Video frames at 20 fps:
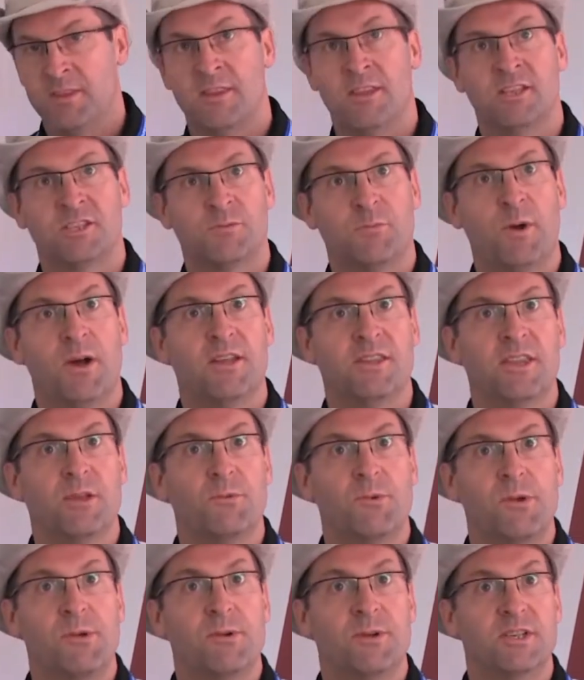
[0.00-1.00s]
The spot
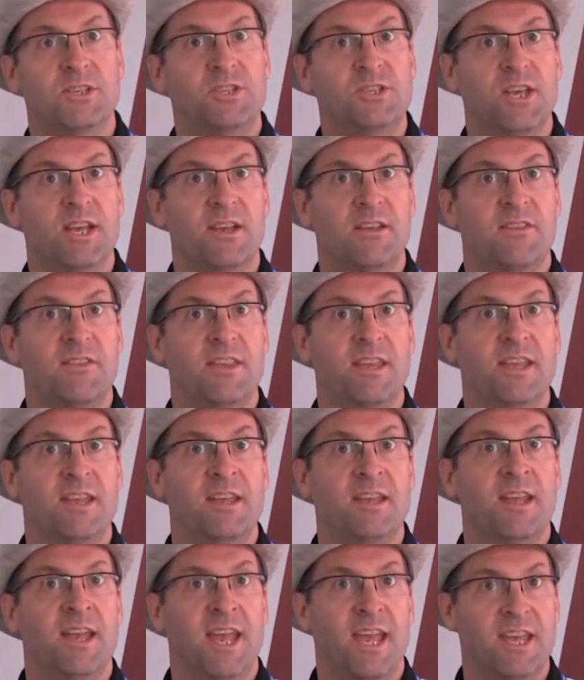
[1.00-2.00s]
that we would inject
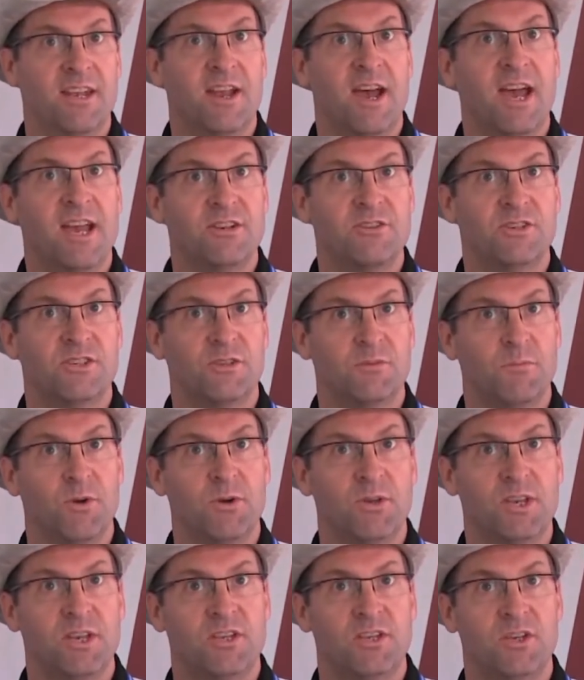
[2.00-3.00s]
the anhydrous
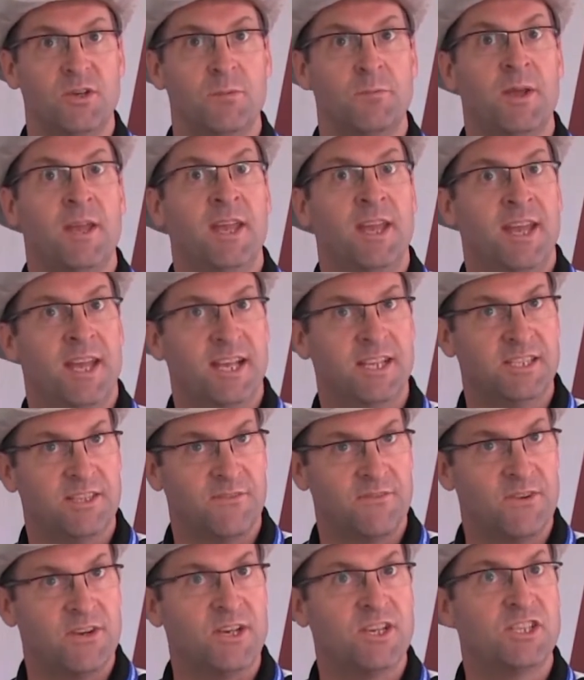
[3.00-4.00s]
ammonia tube, it's
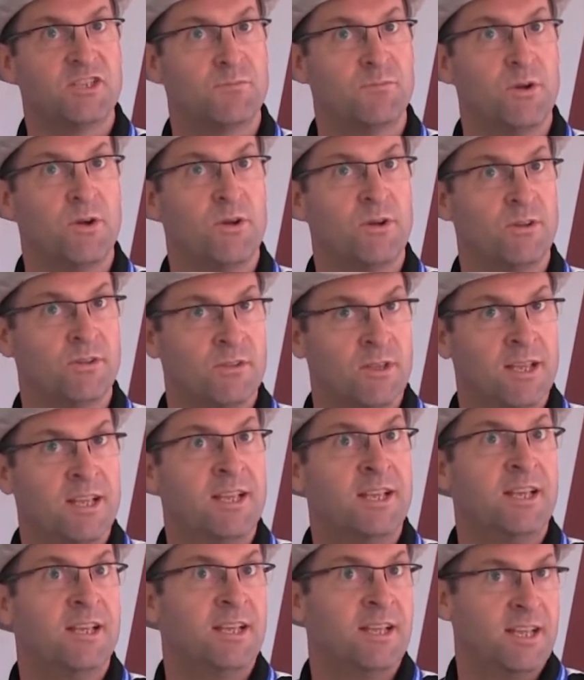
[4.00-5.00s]
a very small
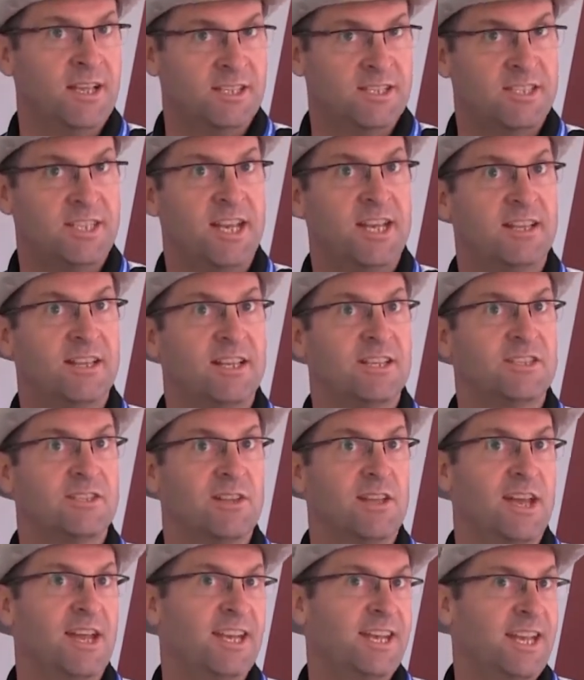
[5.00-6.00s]
stainless
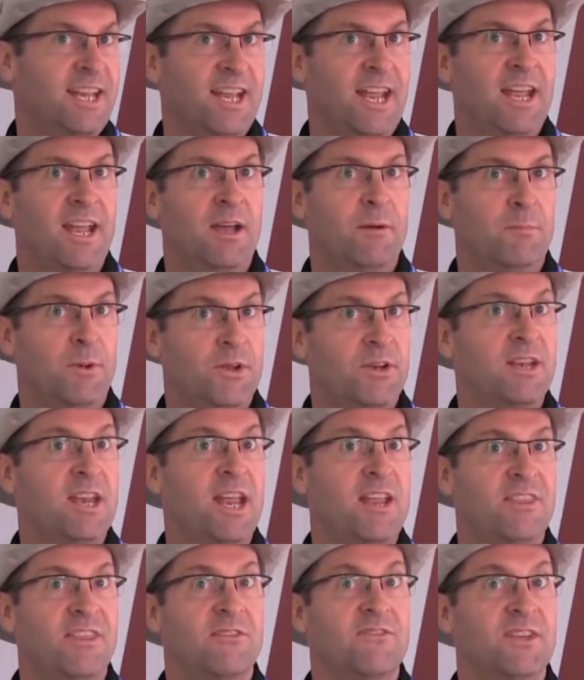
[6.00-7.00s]
line, about an
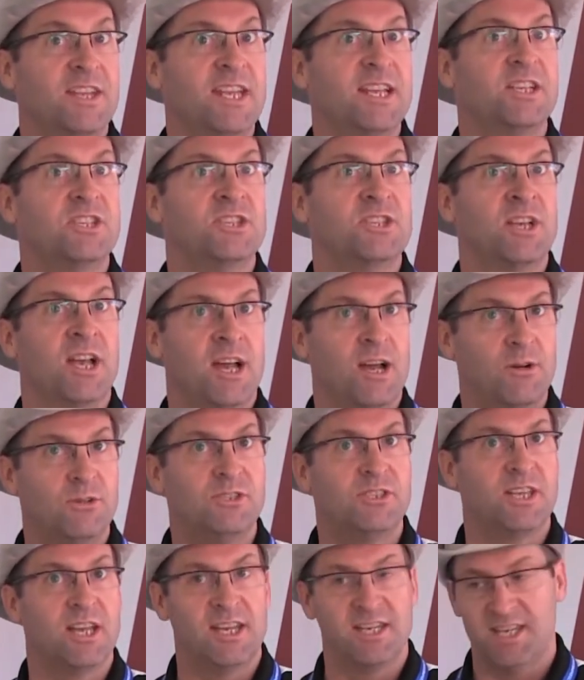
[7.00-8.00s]
eighth of an inch
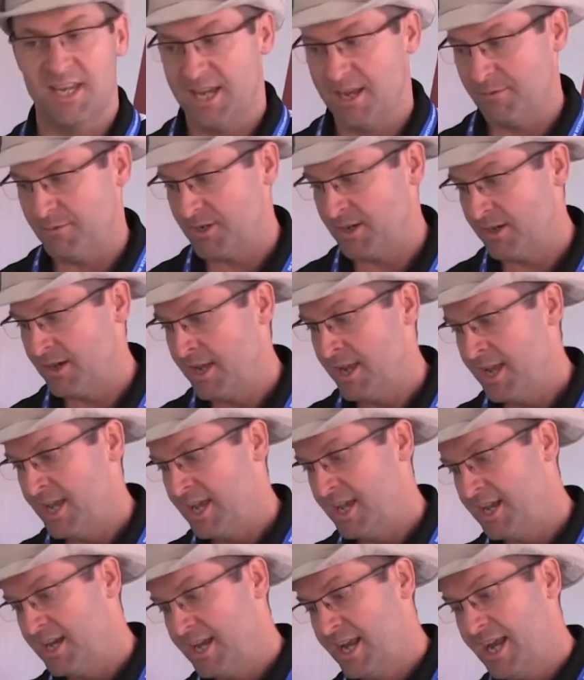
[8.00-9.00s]
outside diameter,
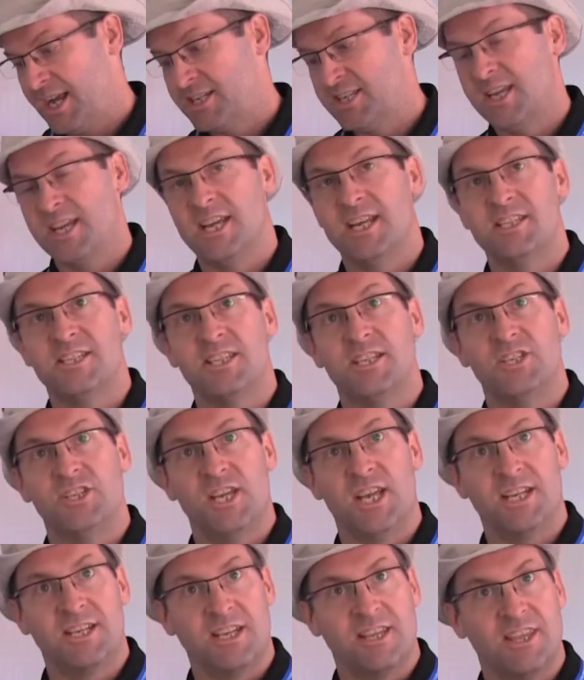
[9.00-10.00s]
and it actually gets
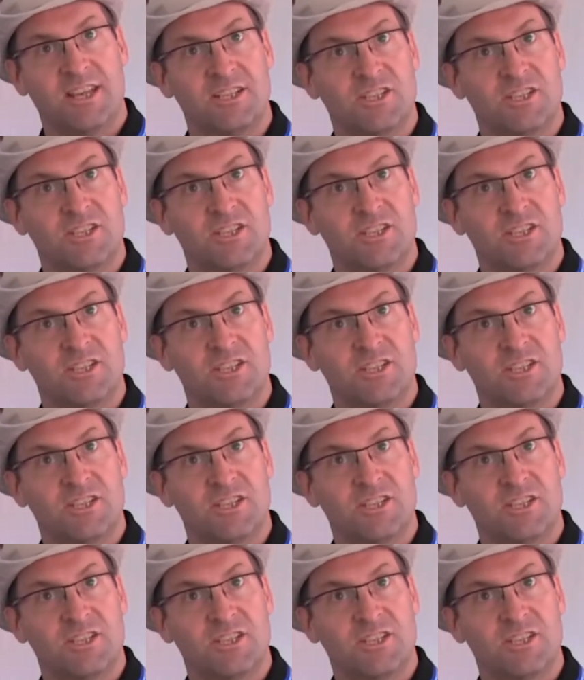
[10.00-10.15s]
injected.